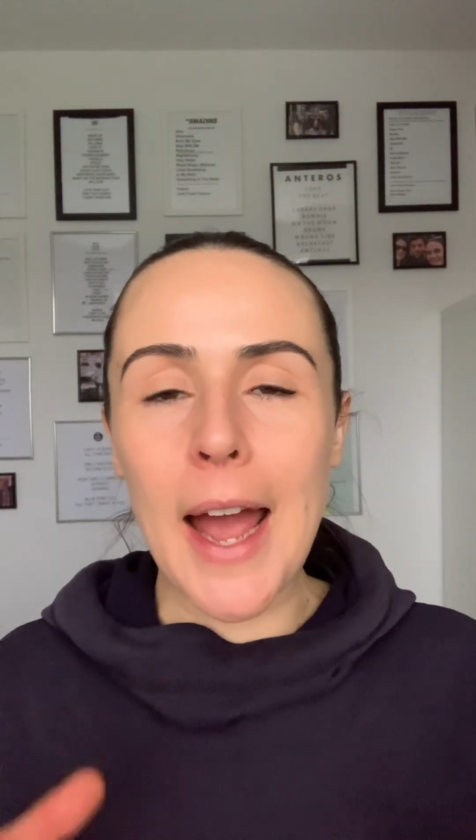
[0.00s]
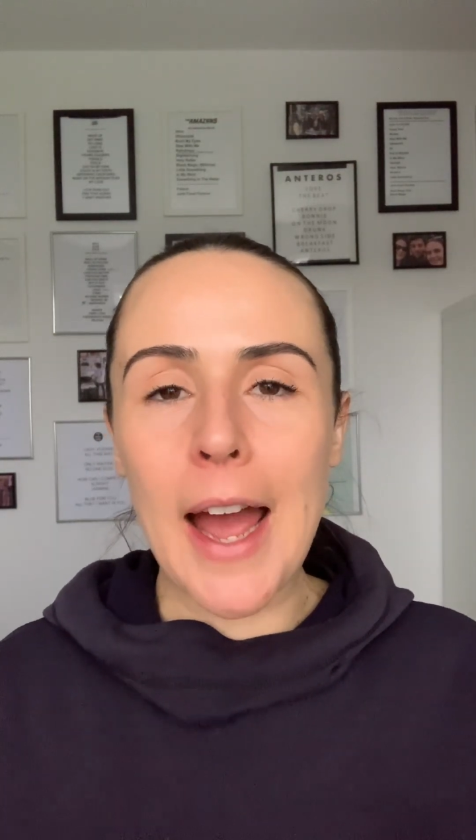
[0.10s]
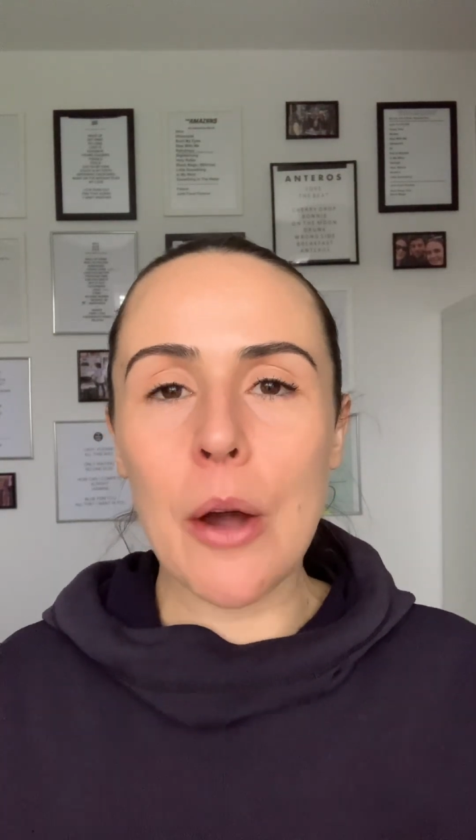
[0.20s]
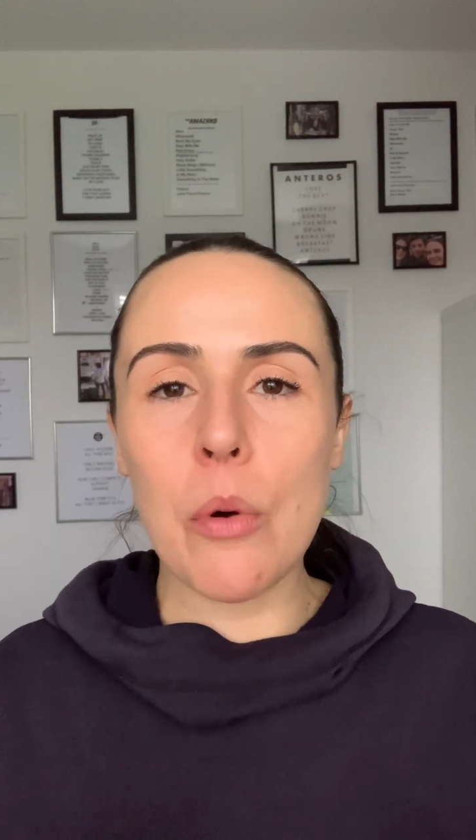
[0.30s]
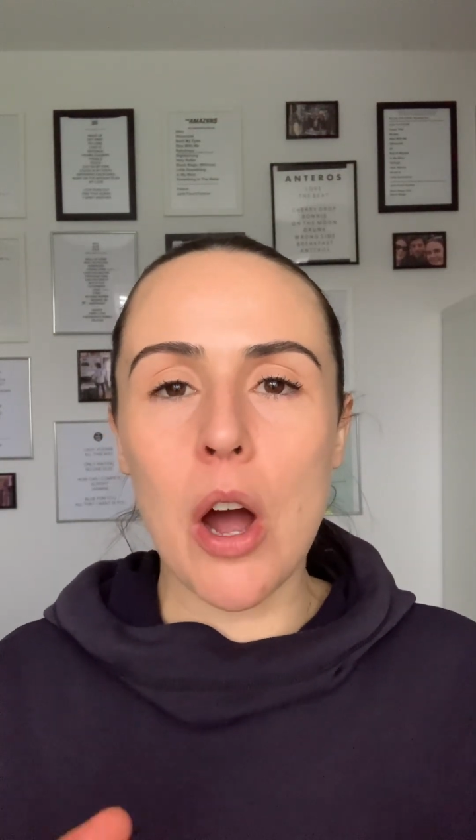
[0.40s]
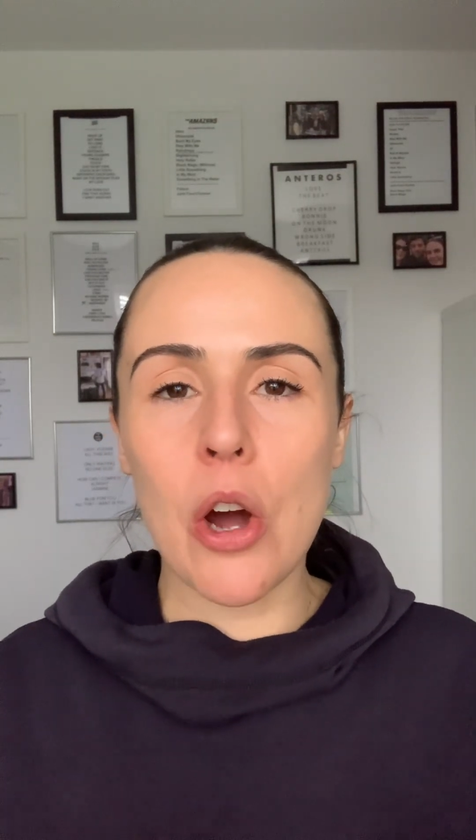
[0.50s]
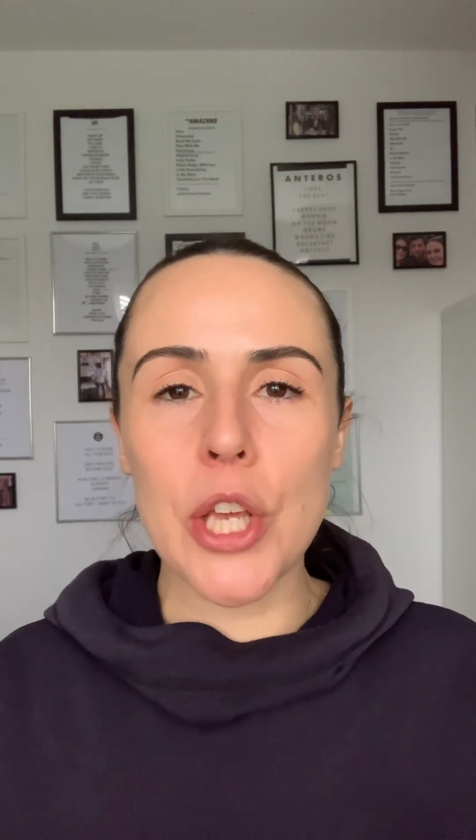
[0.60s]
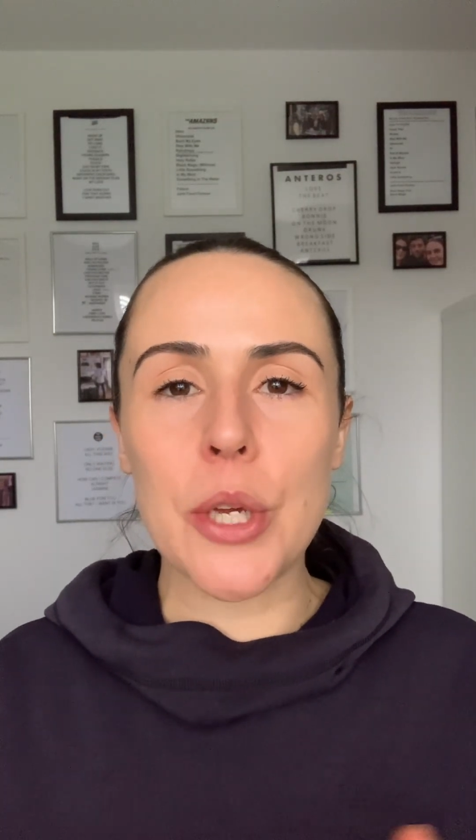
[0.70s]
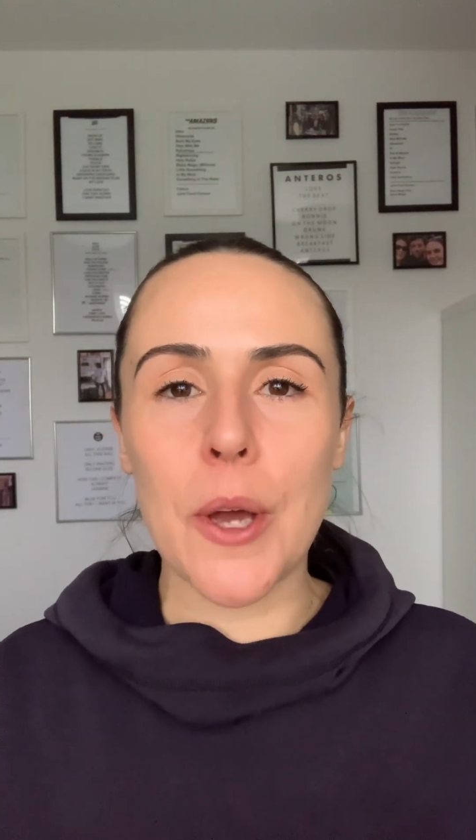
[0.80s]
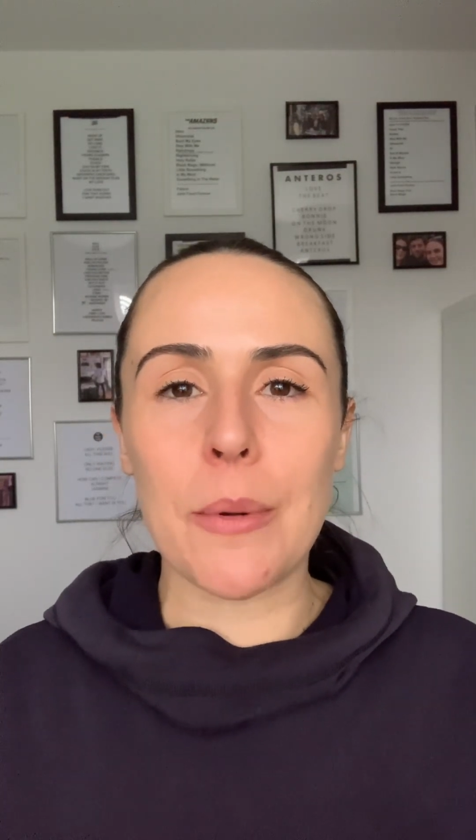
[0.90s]
How are
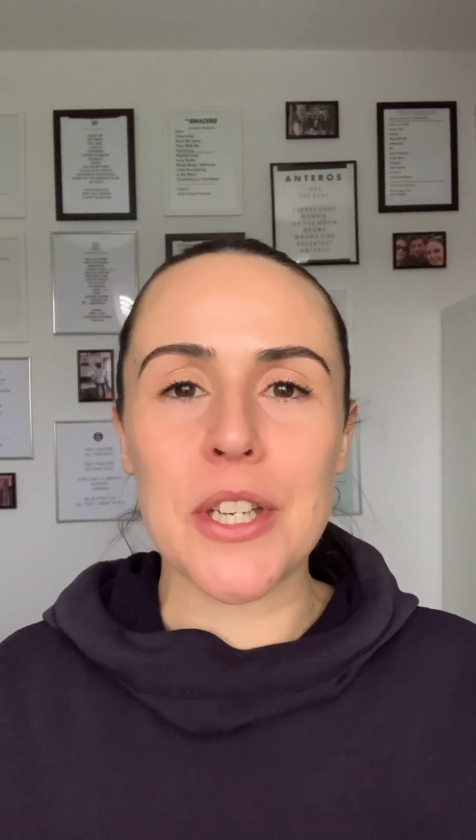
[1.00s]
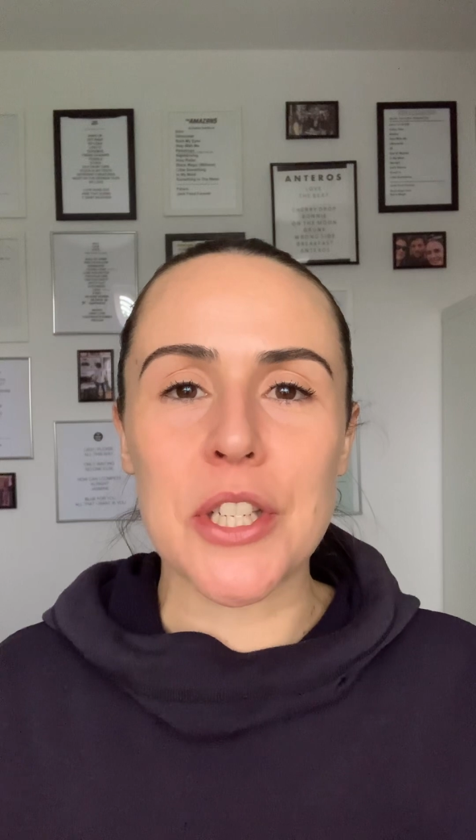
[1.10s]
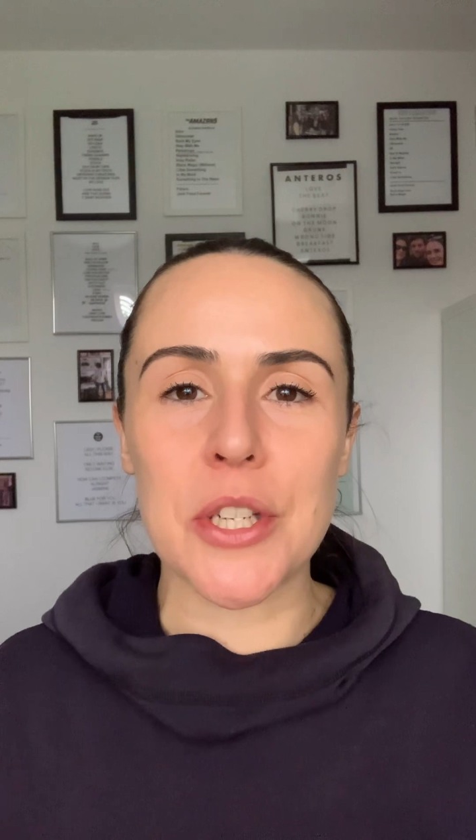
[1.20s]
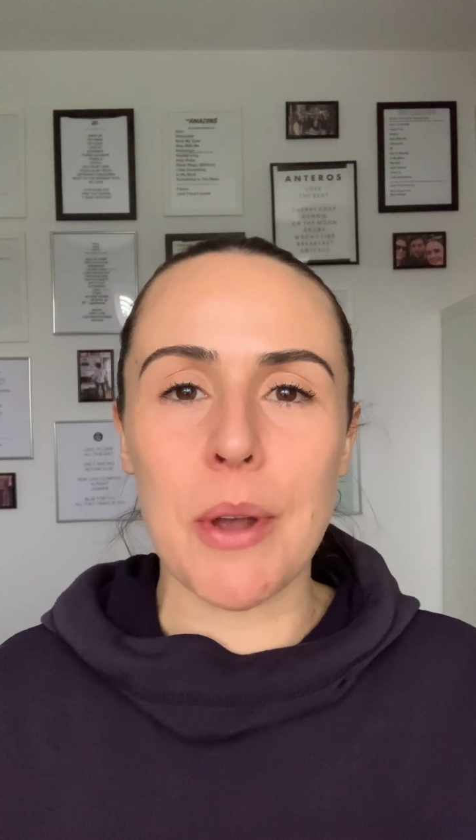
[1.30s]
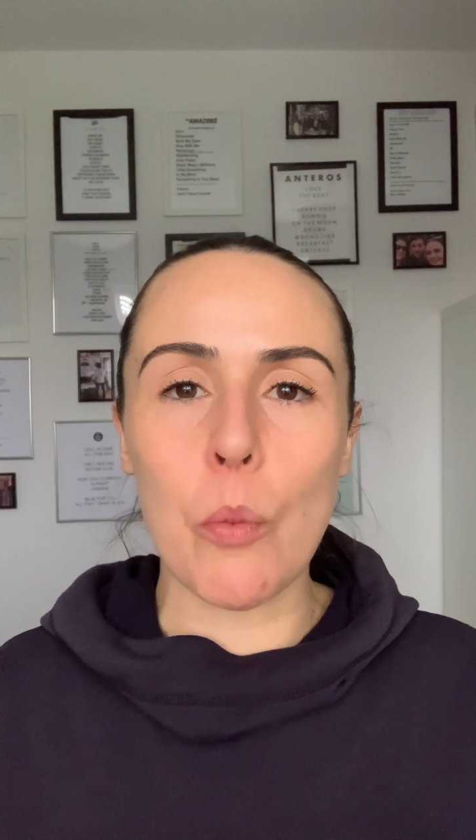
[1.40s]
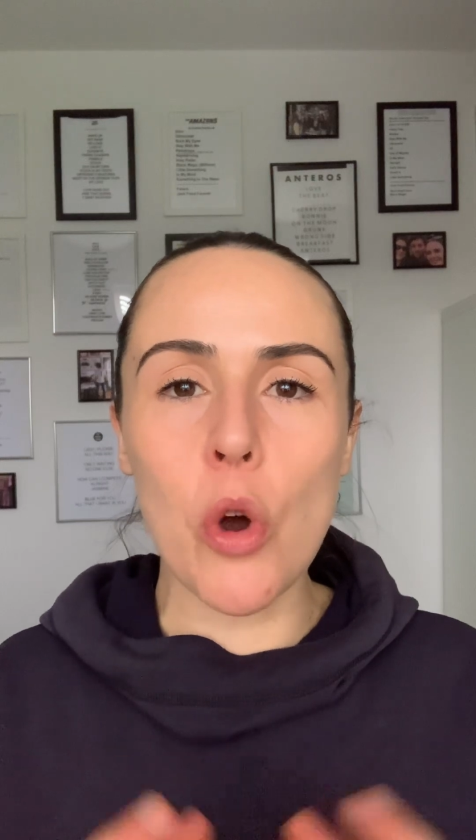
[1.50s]
you going to do it?